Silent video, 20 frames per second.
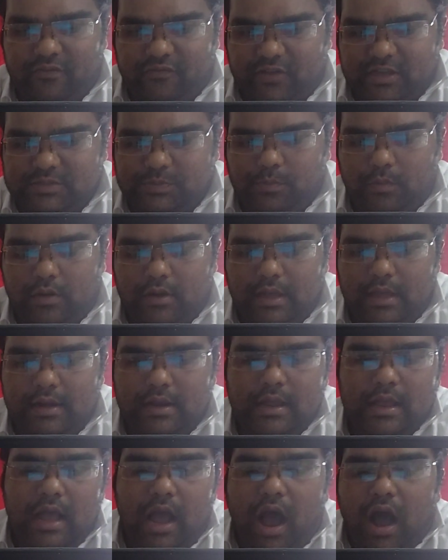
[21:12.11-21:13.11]
first
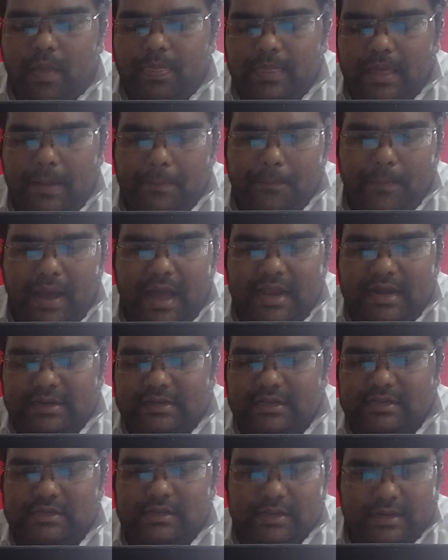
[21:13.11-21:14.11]
molar on the
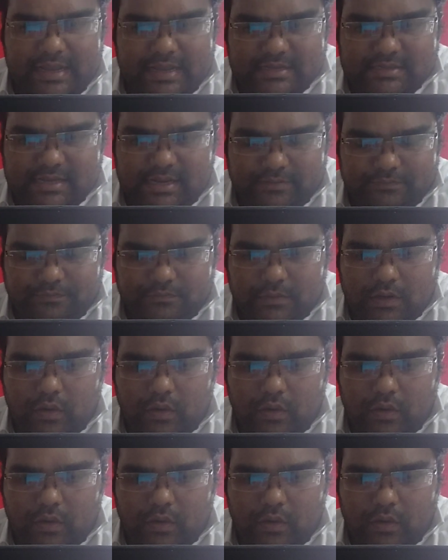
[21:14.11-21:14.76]
palatal region.